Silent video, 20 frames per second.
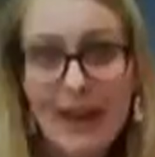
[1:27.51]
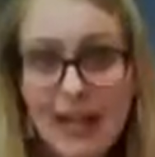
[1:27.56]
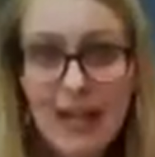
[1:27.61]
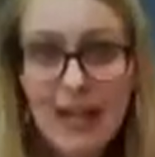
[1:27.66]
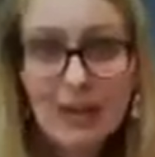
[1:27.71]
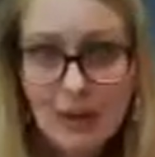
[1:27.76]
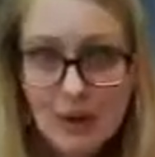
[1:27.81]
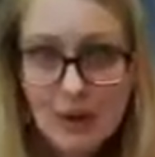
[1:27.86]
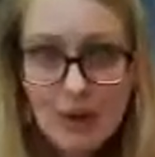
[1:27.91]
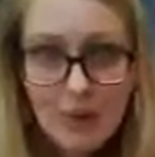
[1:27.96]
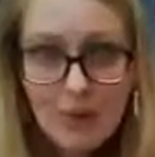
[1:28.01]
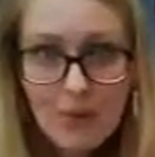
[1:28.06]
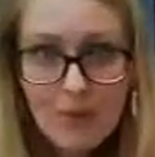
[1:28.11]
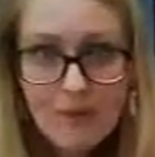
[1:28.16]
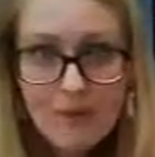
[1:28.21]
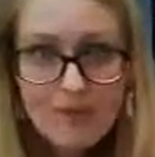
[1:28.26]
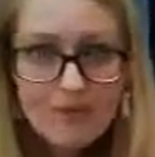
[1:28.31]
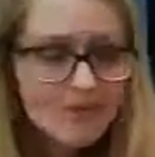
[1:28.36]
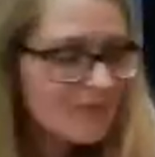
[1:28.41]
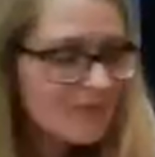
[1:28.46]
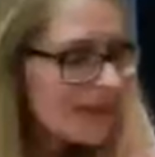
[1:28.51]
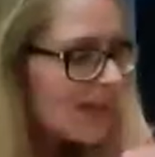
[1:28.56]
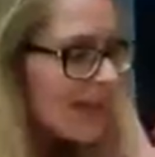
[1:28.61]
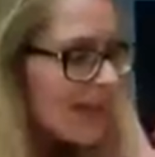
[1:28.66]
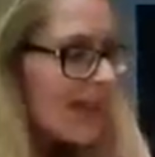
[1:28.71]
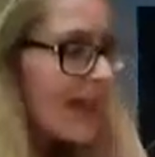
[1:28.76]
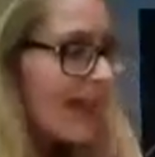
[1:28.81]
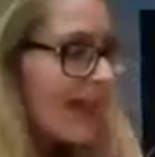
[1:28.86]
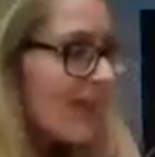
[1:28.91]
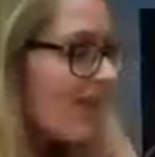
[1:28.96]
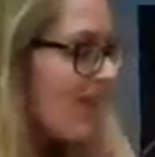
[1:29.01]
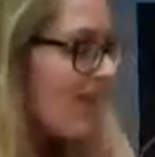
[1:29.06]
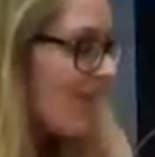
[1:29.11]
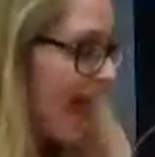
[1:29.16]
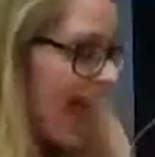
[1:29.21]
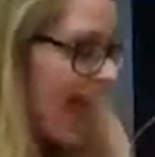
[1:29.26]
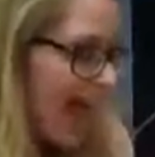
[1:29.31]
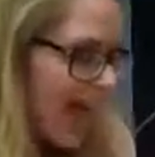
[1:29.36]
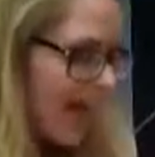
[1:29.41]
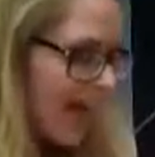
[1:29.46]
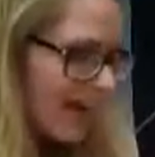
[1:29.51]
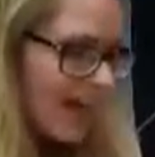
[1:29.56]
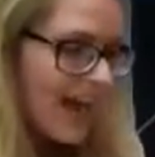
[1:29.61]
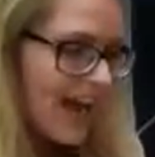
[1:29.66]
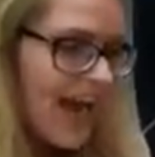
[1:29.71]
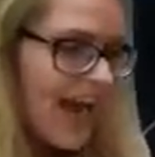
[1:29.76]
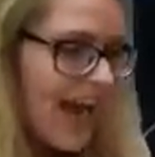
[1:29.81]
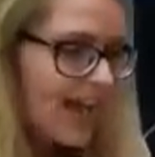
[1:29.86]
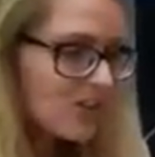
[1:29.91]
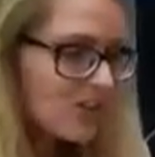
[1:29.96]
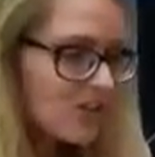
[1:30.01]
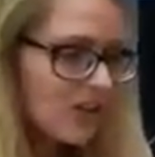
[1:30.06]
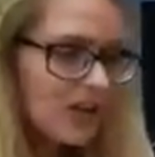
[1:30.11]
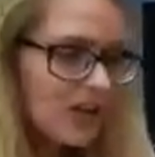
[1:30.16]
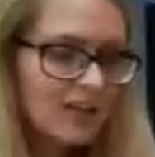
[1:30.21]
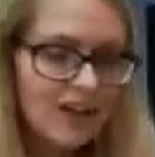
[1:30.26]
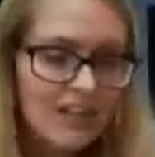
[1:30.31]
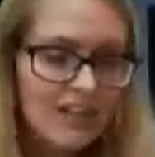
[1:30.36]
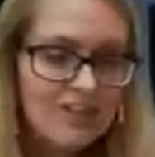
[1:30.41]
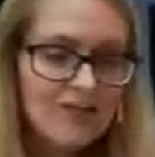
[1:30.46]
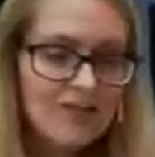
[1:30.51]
glue. Then, as our clay